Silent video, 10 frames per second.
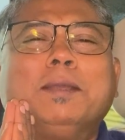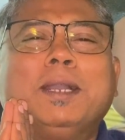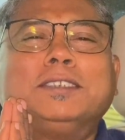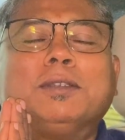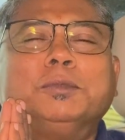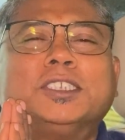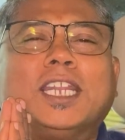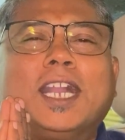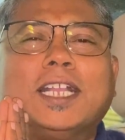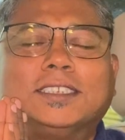Bytes from
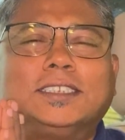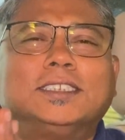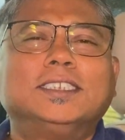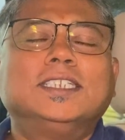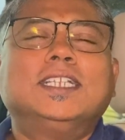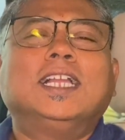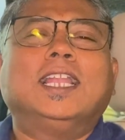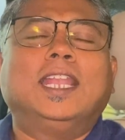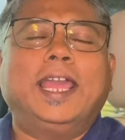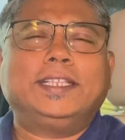CHITRACars.
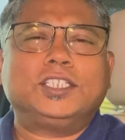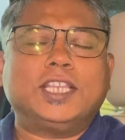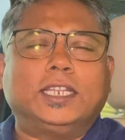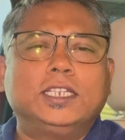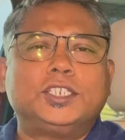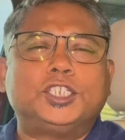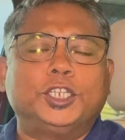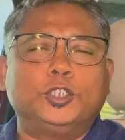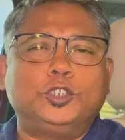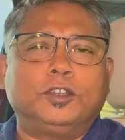Like the channel, share
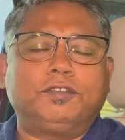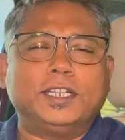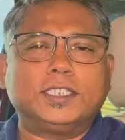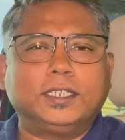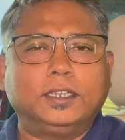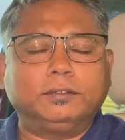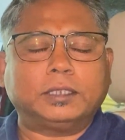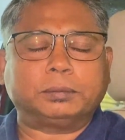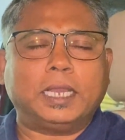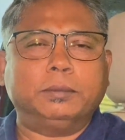it to your friends and relatives,
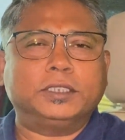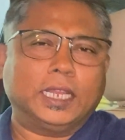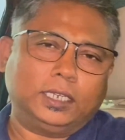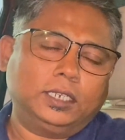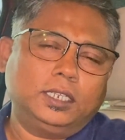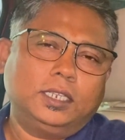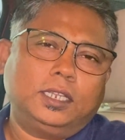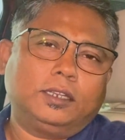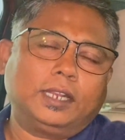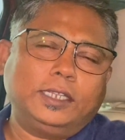subscribe the channel.
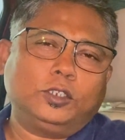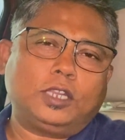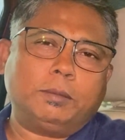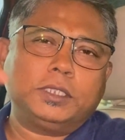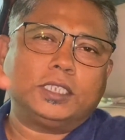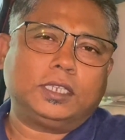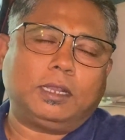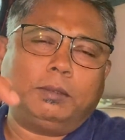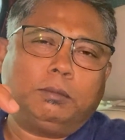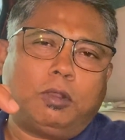Write your comments in the
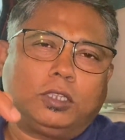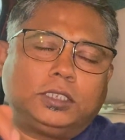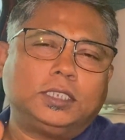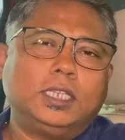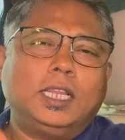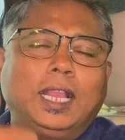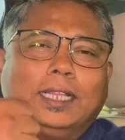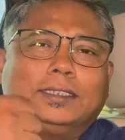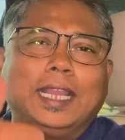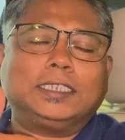comment box
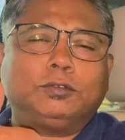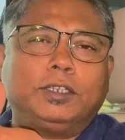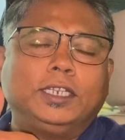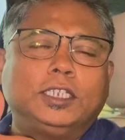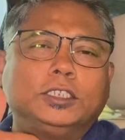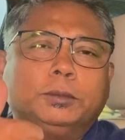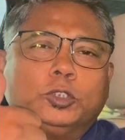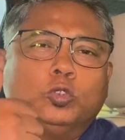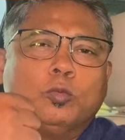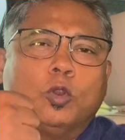and thanks for encouraging me to
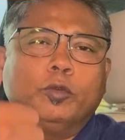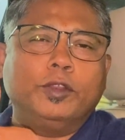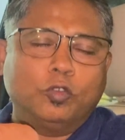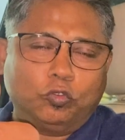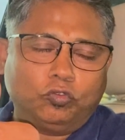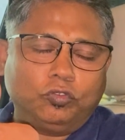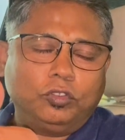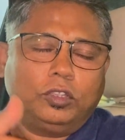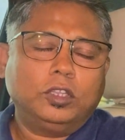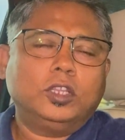do more videos.
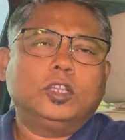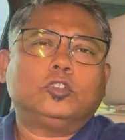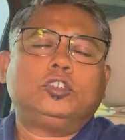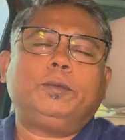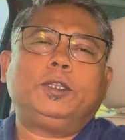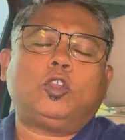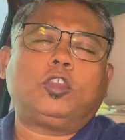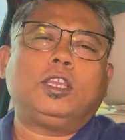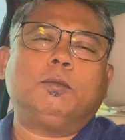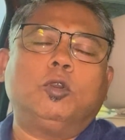Today we're
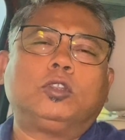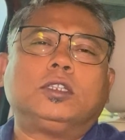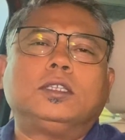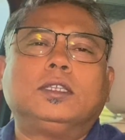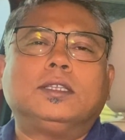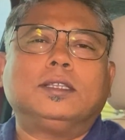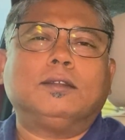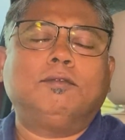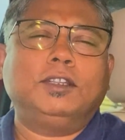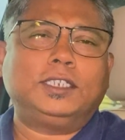talking about
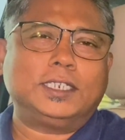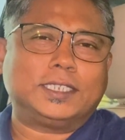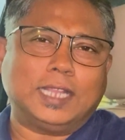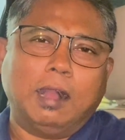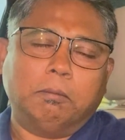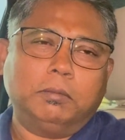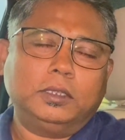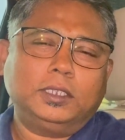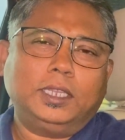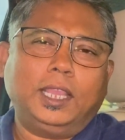winter is come
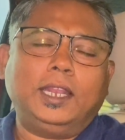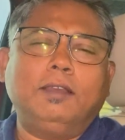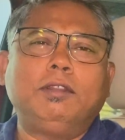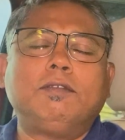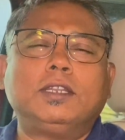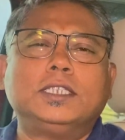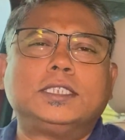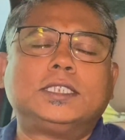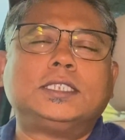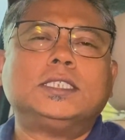and everyone
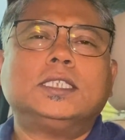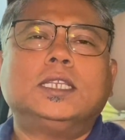is